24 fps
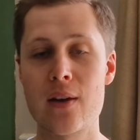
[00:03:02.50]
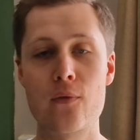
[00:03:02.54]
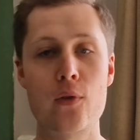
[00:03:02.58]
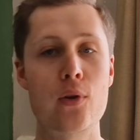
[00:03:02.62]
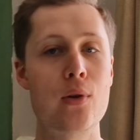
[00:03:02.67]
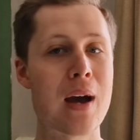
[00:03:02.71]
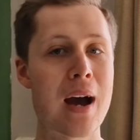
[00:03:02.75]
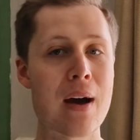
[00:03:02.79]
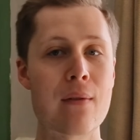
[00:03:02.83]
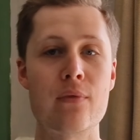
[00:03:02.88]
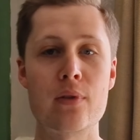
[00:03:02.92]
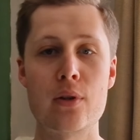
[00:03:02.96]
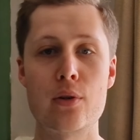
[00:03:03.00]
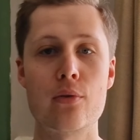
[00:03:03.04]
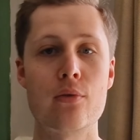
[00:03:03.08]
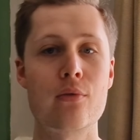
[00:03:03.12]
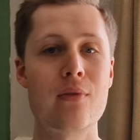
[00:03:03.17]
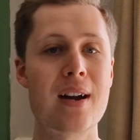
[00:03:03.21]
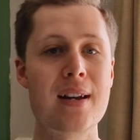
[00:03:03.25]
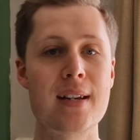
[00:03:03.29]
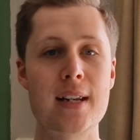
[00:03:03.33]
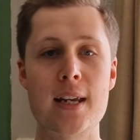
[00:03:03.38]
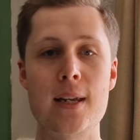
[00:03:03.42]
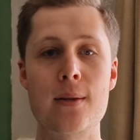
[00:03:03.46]
if you haven't
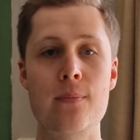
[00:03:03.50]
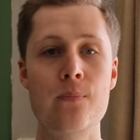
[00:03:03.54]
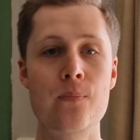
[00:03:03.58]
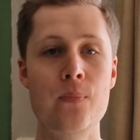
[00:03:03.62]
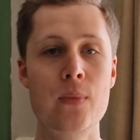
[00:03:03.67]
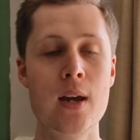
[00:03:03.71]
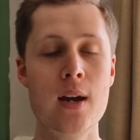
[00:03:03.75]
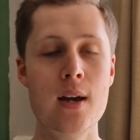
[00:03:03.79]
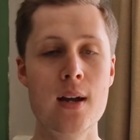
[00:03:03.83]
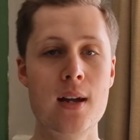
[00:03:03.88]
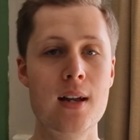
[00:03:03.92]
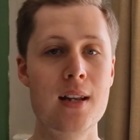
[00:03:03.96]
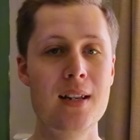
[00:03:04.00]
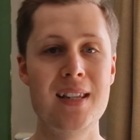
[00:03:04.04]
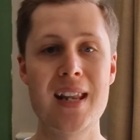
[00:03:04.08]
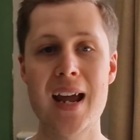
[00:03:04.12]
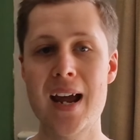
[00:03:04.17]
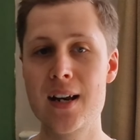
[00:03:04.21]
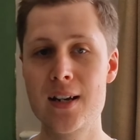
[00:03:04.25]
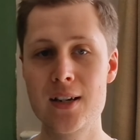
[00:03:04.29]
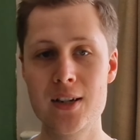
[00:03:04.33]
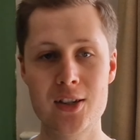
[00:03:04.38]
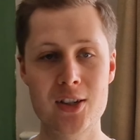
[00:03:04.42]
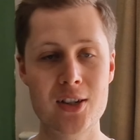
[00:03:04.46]
already.
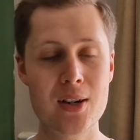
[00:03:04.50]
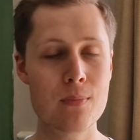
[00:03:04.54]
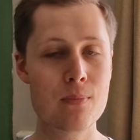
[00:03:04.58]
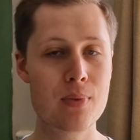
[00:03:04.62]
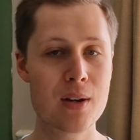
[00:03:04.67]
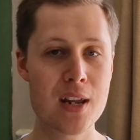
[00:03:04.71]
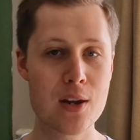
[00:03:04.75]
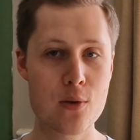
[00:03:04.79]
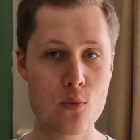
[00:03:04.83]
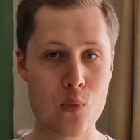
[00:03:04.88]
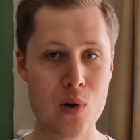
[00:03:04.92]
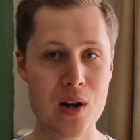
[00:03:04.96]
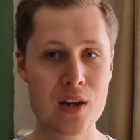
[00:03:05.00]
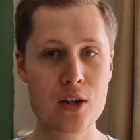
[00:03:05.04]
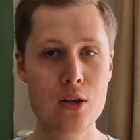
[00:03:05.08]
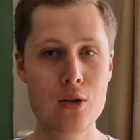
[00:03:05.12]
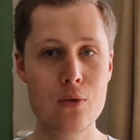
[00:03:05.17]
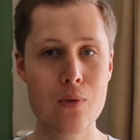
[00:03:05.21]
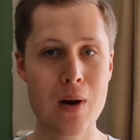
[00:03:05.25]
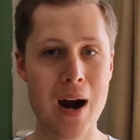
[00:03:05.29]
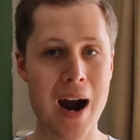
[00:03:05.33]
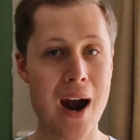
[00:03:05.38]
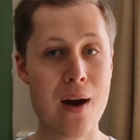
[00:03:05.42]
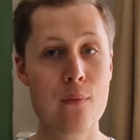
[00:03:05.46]
Then simply, when
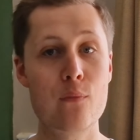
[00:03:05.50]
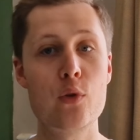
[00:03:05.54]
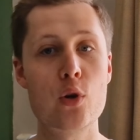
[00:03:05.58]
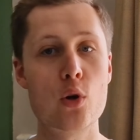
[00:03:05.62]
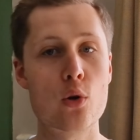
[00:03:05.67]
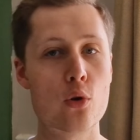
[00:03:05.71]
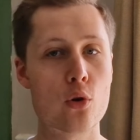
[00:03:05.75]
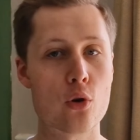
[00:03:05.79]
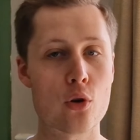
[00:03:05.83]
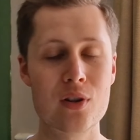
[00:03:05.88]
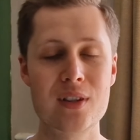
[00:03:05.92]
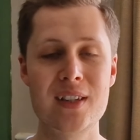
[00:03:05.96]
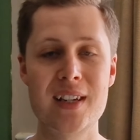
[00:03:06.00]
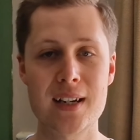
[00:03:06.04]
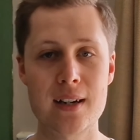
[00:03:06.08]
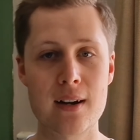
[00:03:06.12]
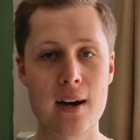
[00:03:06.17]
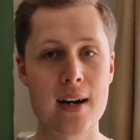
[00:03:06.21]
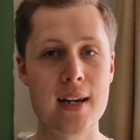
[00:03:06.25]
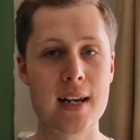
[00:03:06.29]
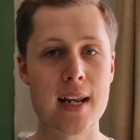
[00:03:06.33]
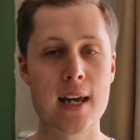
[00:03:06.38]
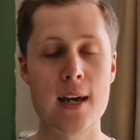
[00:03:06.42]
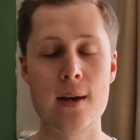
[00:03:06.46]
you have your content
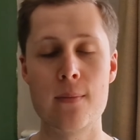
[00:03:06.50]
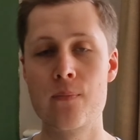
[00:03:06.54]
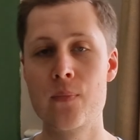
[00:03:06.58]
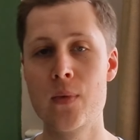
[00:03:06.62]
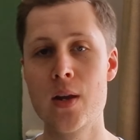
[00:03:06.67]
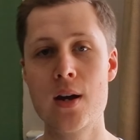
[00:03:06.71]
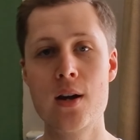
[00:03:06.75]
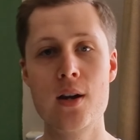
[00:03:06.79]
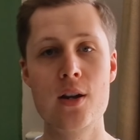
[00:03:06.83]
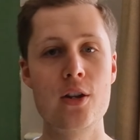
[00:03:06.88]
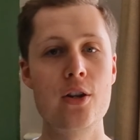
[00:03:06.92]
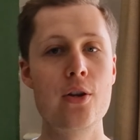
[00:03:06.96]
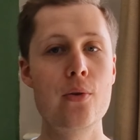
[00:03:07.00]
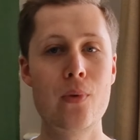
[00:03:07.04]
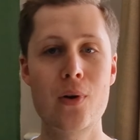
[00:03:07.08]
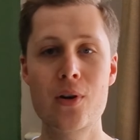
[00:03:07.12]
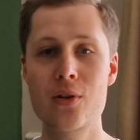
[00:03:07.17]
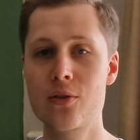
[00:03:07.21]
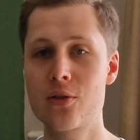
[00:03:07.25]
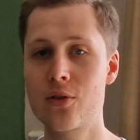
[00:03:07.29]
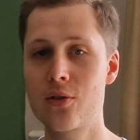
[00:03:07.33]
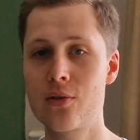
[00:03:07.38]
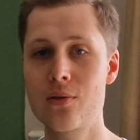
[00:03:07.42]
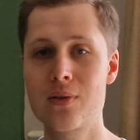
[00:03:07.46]
idea, you
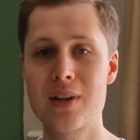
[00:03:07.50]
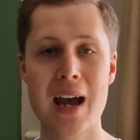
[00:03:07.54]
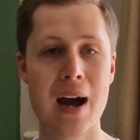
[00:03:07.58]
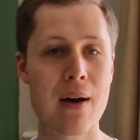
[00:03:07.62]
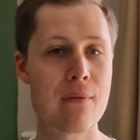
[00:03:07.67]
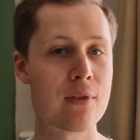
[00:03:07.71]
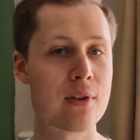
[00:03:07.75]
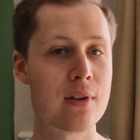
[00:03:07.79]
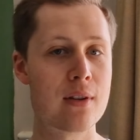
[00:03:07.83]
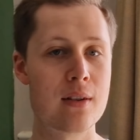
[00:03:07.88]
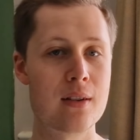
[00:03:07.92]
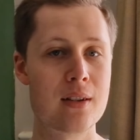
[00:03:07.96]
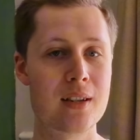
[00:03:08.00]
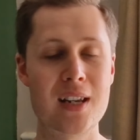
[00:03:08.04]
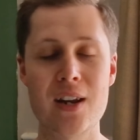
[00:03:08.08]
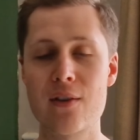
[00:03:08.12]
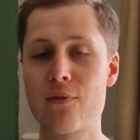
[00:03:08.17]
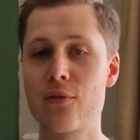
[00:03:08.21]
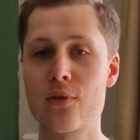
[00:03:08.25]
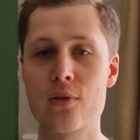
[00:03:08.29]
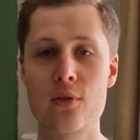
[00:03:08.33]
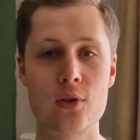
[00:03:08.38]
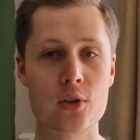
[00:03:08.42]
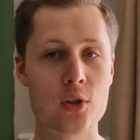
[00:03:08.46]
want to gather
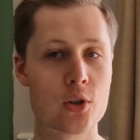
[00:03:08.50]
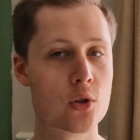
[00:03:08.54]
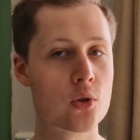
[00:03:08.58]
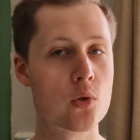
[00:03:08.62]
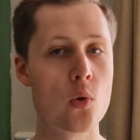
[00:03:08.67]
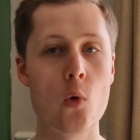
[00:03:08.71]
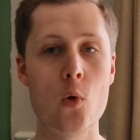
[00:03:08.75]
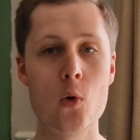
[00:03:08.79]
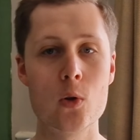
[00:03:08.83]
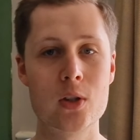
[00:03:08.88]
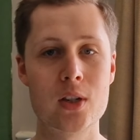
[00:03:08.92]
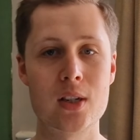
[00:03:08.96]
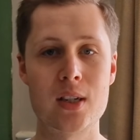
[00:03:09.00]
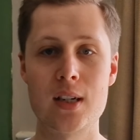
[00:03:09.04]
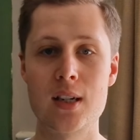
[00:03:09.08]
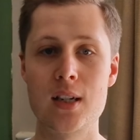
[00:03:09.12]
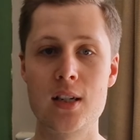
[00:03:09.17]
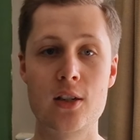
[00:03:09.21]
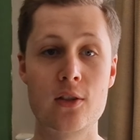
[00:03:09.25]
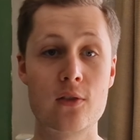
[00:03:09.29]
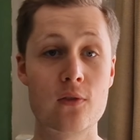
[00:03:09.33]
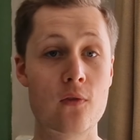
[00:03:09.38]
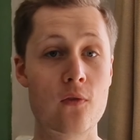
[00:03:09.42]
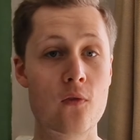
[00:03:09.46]
different
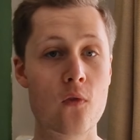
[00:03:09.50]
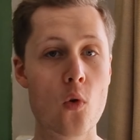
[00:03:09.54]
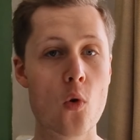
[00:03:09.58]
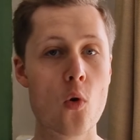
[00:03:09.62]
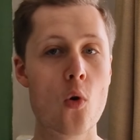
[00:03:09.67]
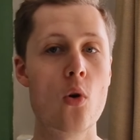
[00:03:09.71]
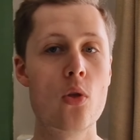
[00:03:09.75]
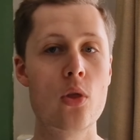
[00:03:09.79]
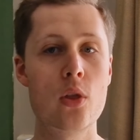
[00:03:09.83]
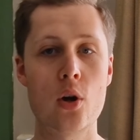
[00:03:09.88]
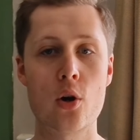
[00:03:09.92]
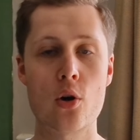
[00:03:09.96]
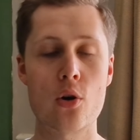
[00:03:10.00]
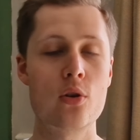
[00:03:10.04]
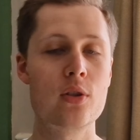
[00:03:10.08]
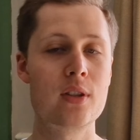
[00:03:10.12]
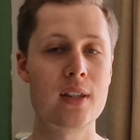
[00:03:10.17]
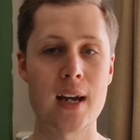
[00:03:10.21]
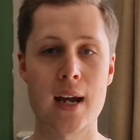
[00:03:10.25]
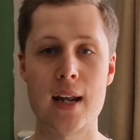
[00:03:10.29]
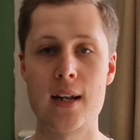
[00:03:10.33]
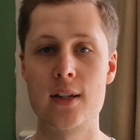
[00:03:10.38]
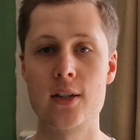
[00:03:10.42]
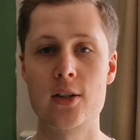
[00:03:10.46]
sources for the
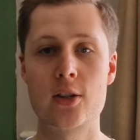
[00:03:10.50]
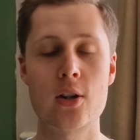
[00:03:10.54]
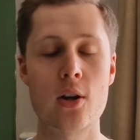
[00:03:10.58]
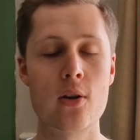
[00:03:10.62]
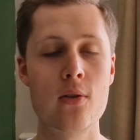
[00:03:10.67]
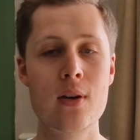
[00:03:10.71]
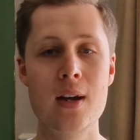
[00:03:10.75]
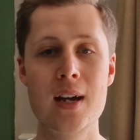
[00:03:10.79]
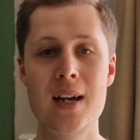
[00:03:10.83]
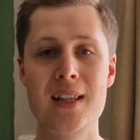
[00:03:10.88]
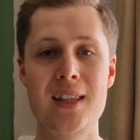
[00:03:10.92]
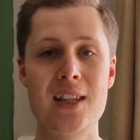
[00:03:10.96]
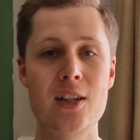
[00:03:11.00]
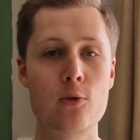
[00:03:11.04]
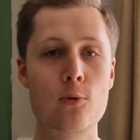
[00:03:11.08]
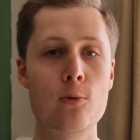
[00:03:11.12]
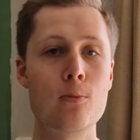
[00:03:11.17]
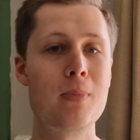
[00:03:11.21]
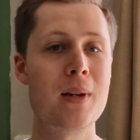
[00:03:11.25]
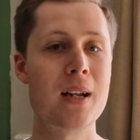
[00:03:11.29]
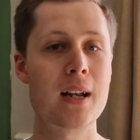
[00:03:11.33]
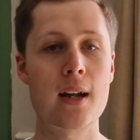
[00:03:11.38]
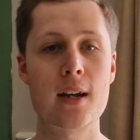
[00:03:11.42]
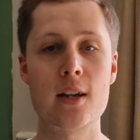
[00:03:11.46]
content. So this
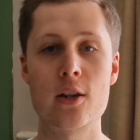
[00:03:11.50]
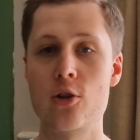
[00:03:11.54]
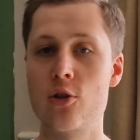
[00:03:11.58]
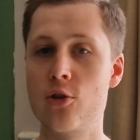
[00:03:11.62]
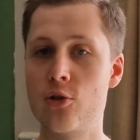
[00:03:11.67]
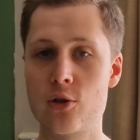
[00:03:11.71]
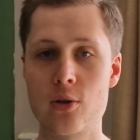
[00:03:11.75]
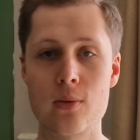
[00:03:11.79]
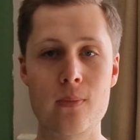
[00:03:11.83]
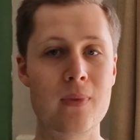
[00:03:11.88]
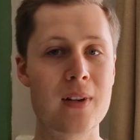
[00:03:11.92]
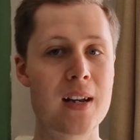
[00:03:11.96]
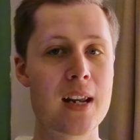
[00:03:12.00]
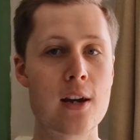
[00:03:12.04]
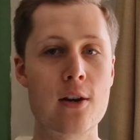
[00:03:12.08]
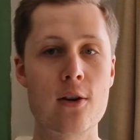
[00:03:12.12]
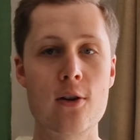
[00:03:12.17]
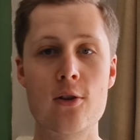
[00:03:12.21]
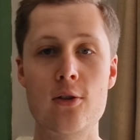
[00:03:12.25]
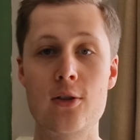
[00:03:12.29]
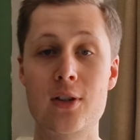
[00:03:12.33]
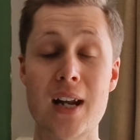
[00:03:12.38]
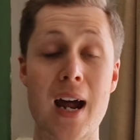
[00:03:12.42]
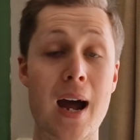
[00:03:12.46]
would be like YouTube
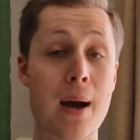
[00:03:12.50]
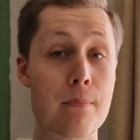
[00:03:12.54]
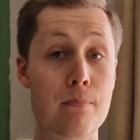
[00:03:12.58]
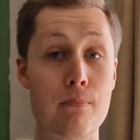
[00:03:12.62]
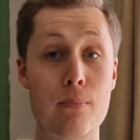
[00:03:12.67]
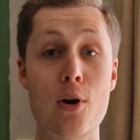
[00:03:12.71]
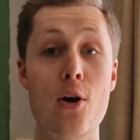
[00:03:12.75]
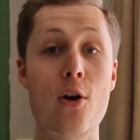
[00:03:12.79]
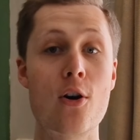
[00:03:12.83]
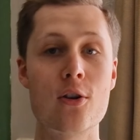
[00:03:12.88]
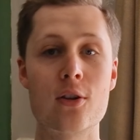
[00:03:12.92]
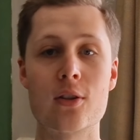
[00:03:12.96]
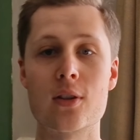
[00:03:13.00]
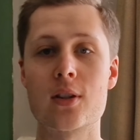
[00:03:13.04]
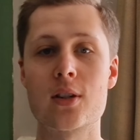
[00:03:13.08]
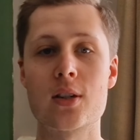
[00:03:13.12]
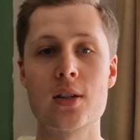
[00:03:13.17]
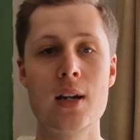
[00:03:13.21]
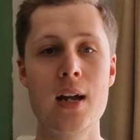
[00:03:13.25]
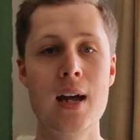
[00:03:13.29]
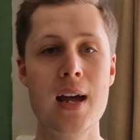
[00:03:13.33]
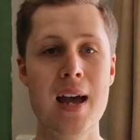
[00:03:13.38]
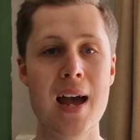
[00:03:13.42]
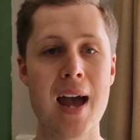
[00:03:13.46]
videos and blogs.